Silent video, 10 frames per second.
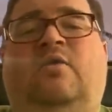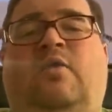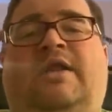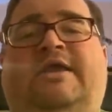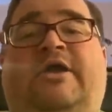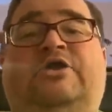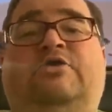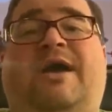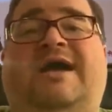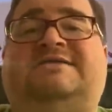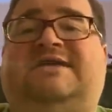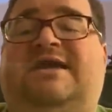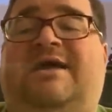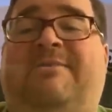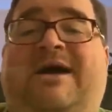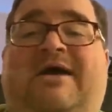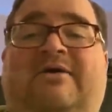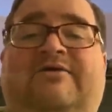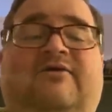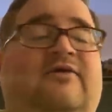Wally, are you asking
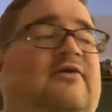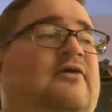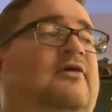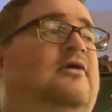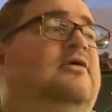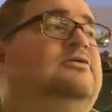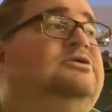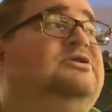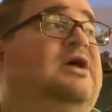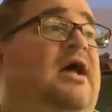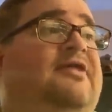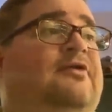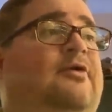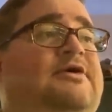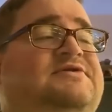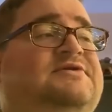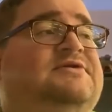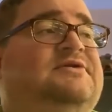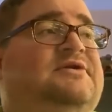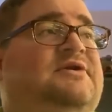about just Hot Toys?
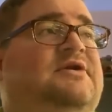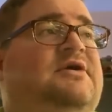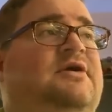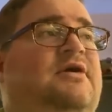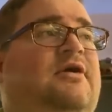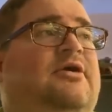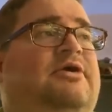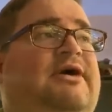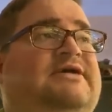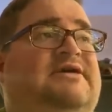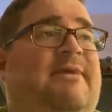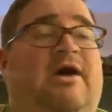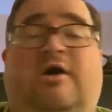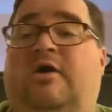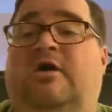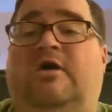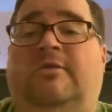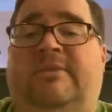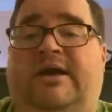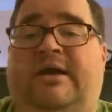Or are you asking about
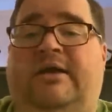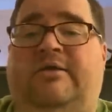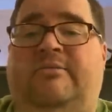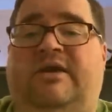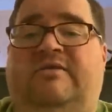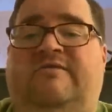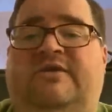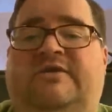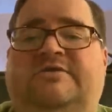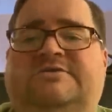all my Iron Man figures?